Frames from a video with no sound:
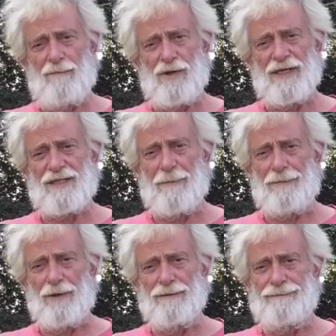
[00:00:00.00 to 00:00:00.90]
Pretty
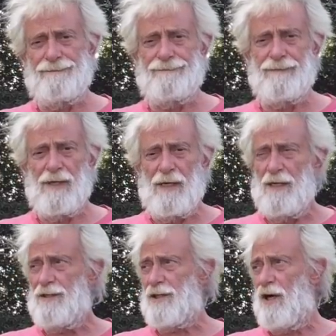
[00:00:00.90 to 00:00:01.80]
simple.
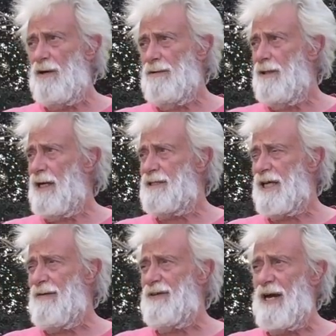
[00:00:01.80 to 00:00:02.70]
So I
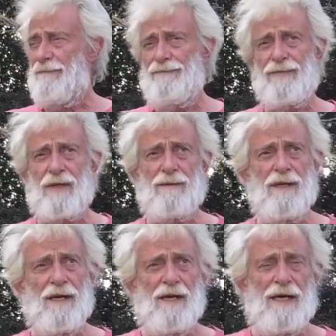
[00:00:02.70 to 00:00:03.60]
saved up
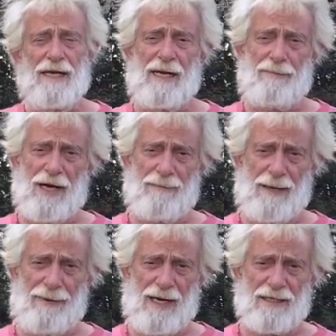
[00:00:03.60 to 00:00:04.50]
and I bought
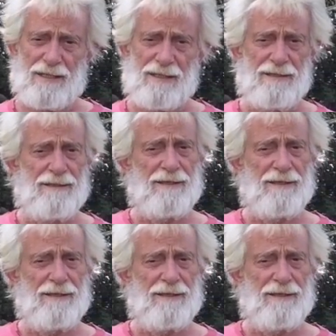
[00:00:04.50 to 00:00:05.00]
my bus.